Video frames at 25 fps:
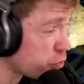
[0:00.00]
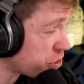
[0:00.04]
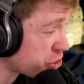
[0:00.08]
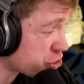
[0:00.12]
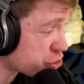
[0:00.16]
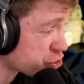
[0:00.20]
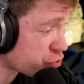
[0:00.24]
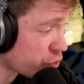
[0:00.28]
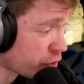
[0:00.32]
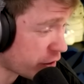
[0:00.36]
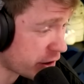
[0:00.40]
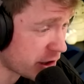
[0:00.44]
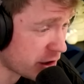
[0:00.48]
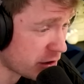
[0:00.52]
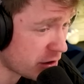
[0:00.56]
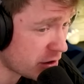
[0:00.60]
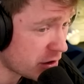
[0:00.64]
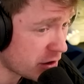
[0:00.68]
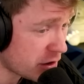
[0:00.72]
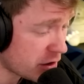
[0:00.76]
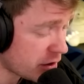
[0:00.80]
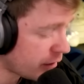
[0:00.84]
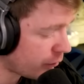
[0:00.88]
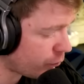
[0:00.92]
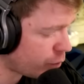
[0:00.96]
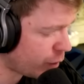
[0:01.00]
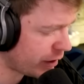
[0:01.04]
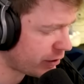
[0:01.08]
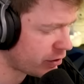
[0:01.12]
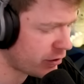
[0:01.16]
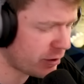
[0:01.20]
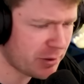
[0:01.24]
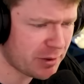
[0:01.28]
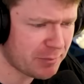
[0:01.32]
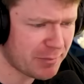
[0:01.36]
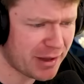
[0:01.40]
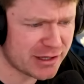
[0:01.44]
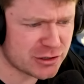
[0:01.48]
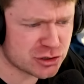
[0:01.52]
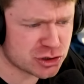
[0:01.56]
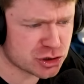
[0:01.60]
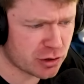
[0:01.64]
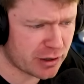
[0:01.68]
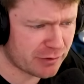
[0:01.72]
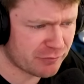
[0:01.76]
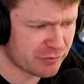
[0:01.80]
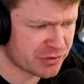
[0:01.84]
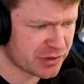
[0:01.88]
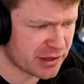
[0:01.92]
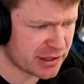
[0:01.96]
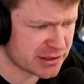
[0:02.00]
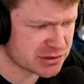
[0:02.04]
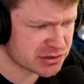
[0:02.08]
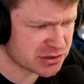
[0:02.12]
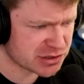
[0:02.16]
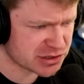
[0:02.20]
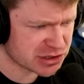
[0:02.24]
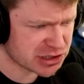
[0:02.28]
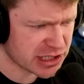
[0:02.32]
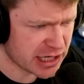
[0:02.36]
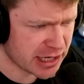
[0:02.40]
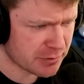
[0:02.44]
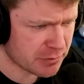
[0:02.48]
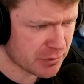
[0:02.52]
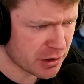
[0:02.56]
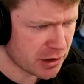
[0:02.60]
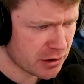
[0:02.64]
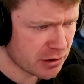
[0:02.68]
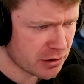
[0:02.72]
destroyer. Wait, let me make sure everything's the same.